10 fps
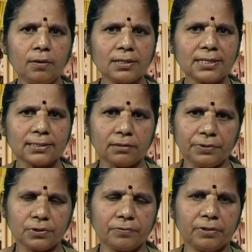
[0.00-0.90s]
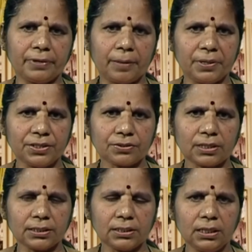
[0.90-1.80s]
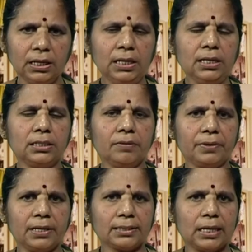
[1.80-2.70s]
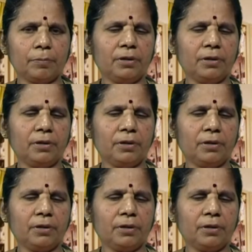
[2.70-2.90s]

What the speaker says: on the surface of the fabric structure, say for example,